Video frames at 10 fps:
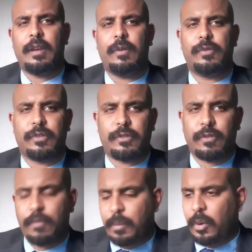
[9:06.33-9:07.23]
It was also
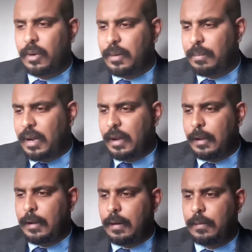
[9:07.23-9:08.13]
reported by
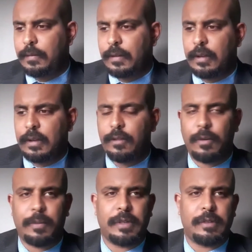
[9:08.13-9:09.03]
the
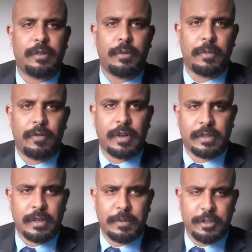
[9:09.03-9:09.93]
Ethiopia's Human Rights
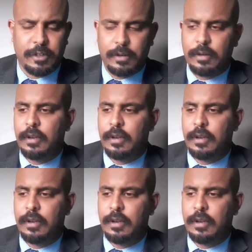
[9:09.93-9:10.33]
Commission.